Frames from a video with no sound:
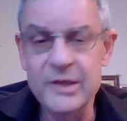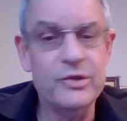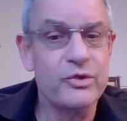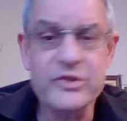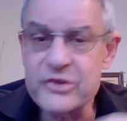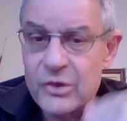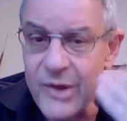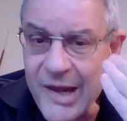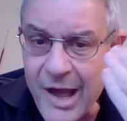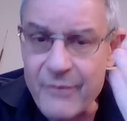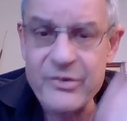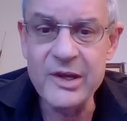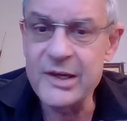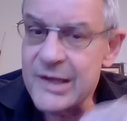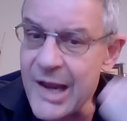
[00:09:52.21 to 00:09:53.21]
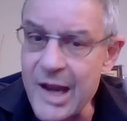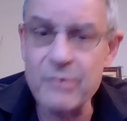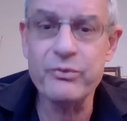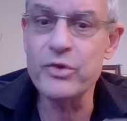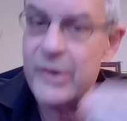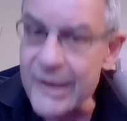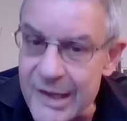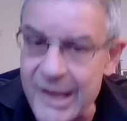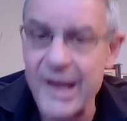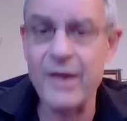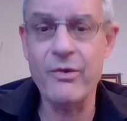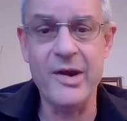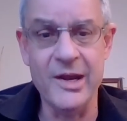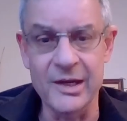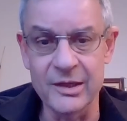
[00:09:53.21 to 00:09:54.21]
you're so loving and helpful and
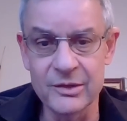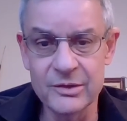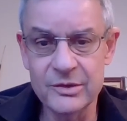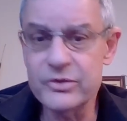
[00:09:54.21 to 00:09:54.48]
caring.